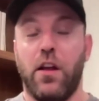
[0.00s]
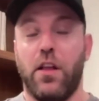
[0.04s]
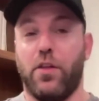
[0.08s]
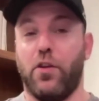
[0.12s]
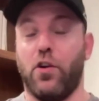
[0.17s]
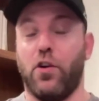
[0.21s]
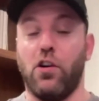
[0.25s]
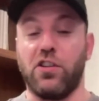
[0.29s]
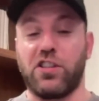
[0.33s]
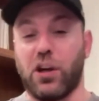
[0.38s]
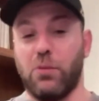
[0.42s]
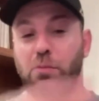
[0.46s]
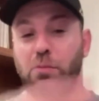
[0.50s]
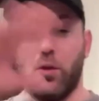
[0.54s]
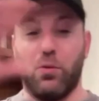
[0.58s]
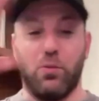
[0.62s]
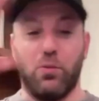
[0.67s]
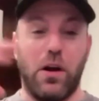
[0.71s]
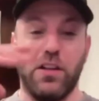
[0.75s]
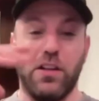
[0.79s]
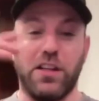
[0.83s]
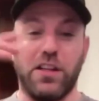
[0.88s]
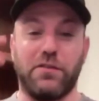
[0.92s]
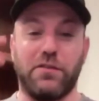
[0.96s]
They're also both
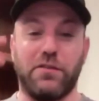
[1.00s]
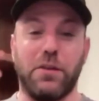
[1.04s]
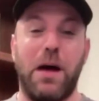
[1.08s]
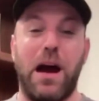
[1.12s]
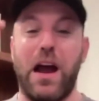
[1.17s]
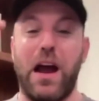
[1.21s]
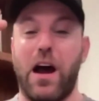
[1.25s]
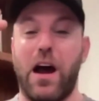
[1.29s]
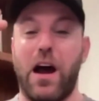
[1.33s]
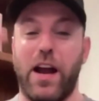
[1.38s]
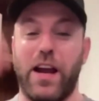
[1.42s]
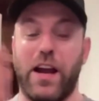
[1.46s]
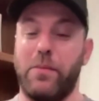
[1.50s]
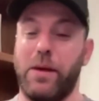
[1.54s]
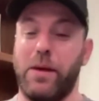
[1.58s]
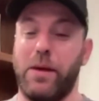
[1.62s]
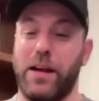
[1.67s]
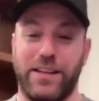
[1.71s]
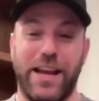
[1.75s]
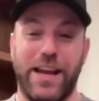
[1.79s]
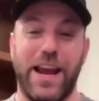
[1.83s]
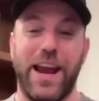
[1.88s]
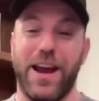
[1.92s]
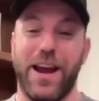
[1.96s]
relative to my height. I'm
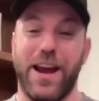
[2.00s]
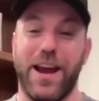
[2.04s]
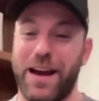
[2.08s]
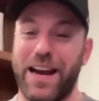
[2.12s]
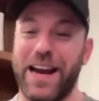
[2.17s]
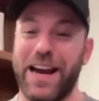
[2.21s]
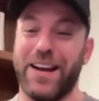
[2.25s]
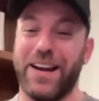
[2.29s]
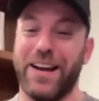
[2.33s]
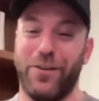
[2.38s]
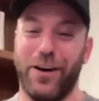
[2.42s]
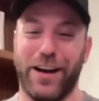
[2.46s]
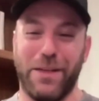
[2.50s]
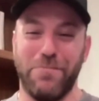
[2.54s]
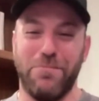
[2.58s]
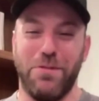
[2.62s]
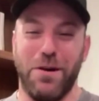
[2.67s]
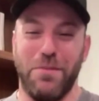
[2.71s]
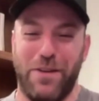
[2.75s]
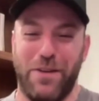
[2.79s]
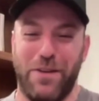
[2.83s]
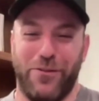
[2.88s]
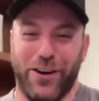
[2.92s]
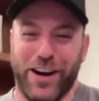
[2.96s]
like, damn, I gotta fucking
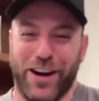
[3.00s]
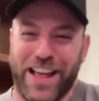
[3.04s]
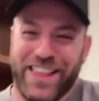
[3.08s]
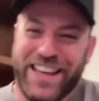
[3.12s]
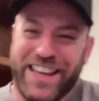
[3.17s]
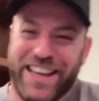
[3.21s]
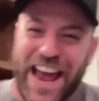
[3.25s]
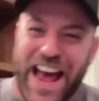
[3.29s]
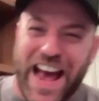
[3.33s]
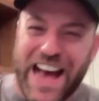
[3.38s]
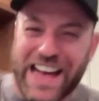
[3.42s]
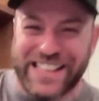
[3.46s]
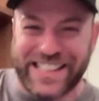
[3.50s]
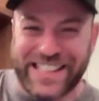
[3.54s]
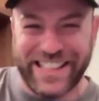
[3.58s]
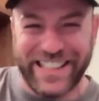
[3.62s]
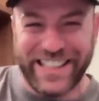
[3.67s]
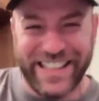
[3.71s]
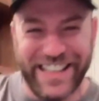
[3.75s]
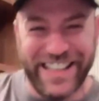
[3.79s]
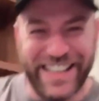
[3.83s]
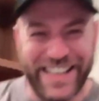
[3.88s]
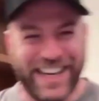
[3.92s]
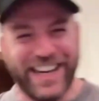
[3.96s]
put my foot on the gas.